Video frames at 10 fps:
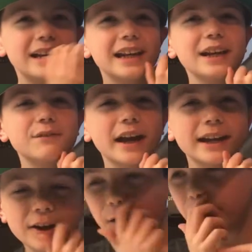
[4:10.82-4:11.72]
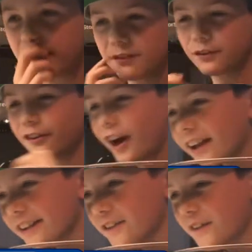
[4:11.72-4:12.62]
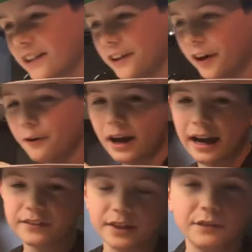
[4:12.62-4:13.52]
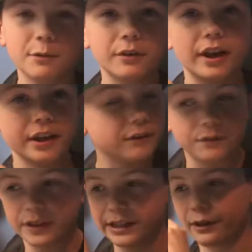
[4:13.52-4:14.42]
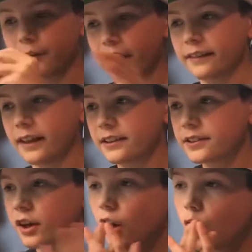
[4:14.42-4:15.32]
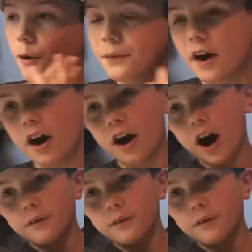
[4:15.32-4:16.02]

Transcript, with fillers: leave a comment if you like this video and if you want another video like this on our